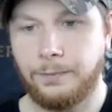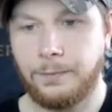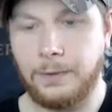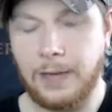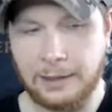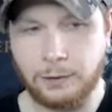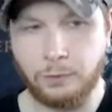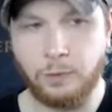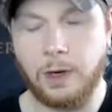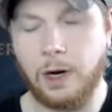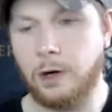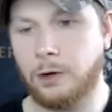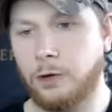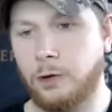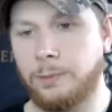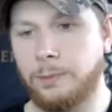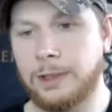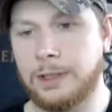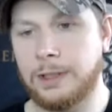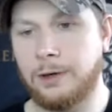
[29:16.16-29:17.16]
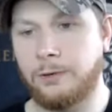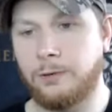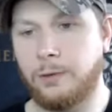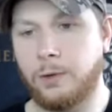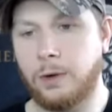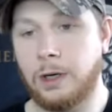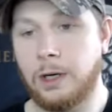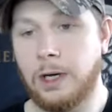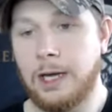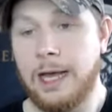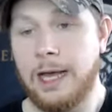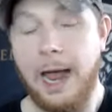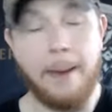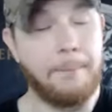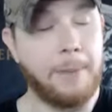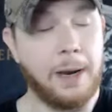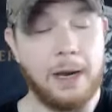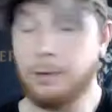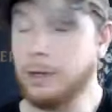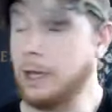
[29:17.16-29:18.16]
That's what our group is here for.
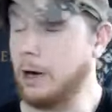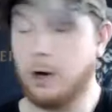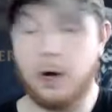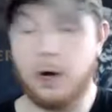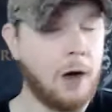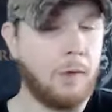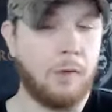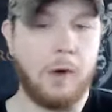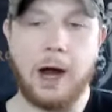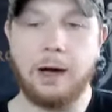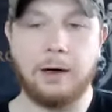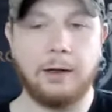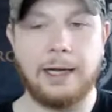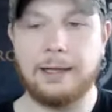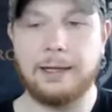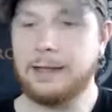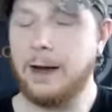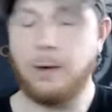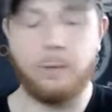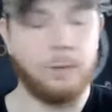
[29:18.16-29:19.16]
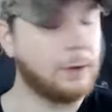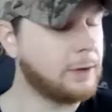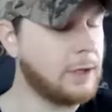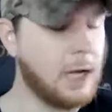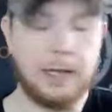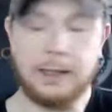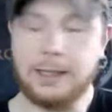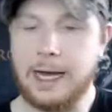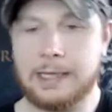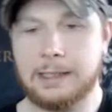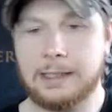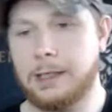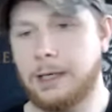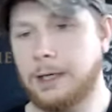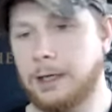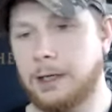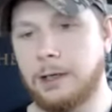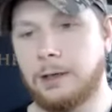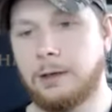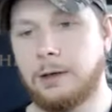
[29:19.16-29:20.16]
And people that are not wired like that will not last
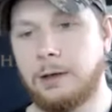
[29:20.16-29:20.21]
here.